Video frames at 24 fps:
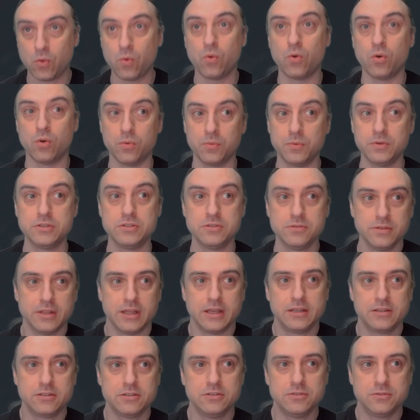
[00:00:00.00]
Or would you
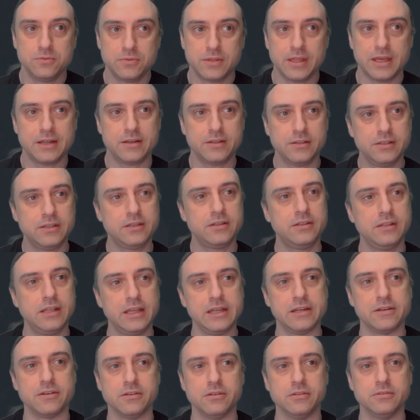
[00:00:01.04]
like to do that a little
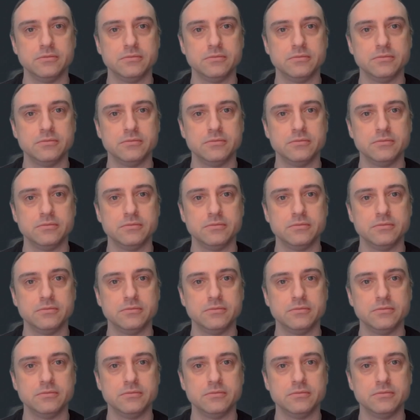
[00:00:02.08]
later?